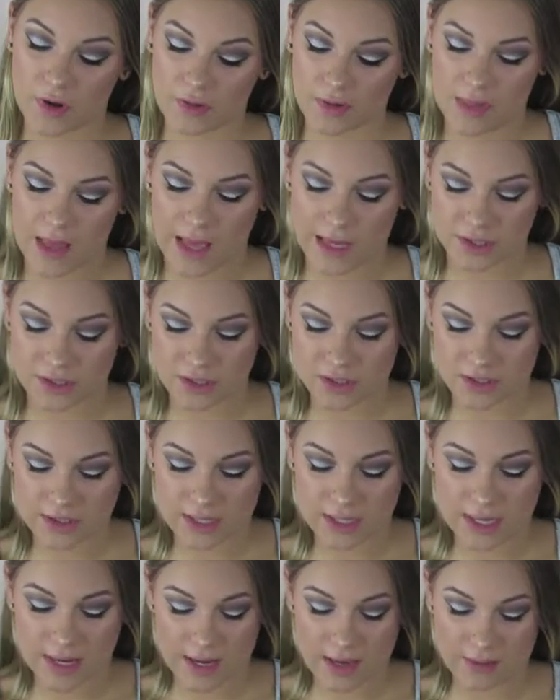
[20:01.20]
For lashes
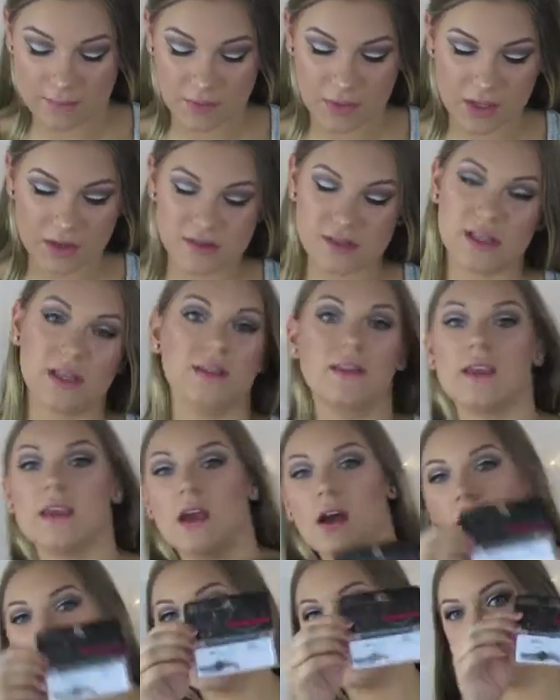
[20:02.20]
today, I'm using
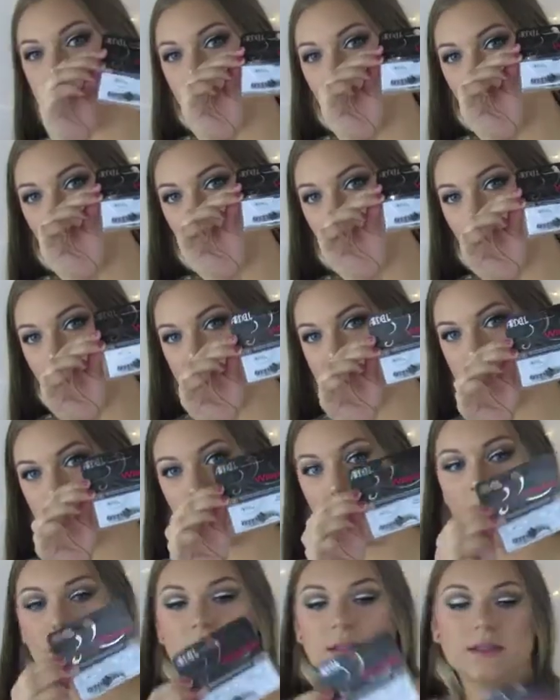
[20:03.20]
the Ardell
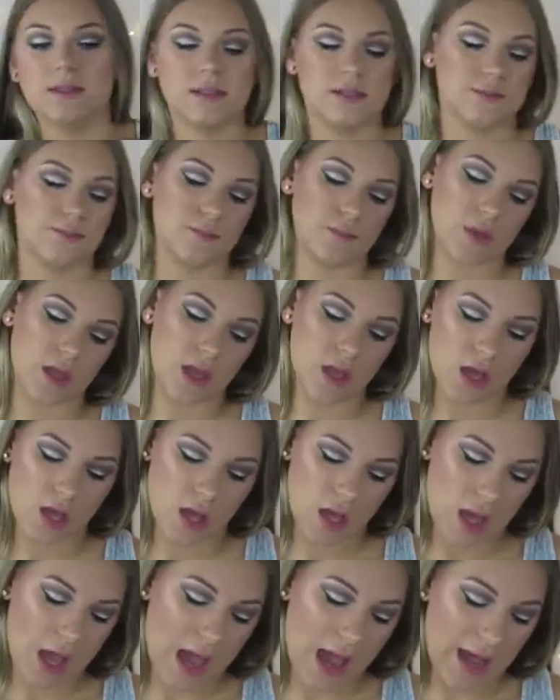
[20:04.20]
Wispies.
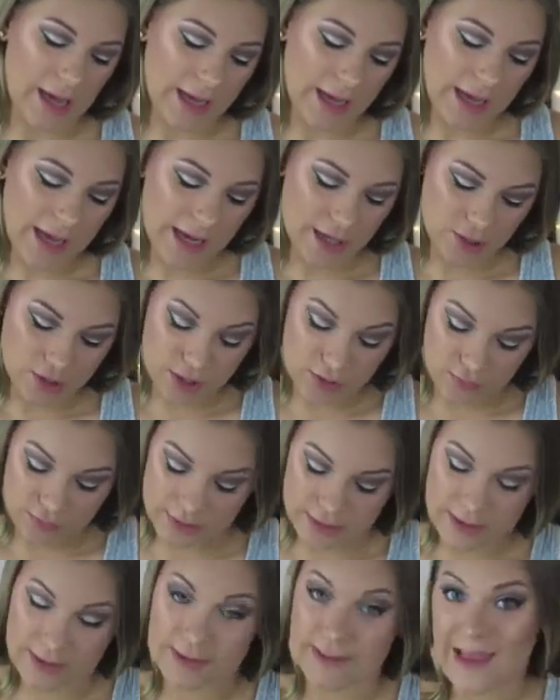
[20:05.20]
I actually
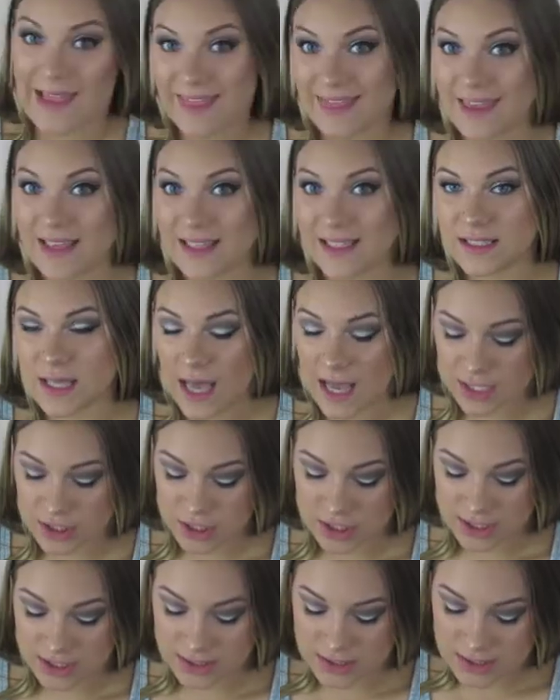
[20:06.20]
really like these
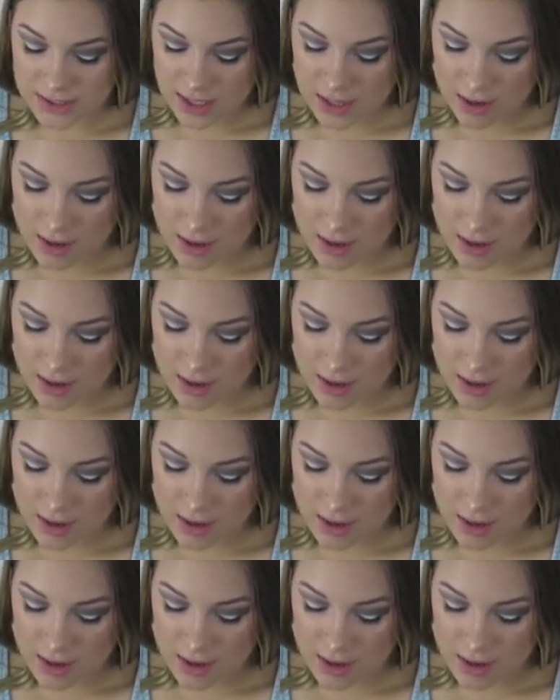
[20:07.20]
lashes.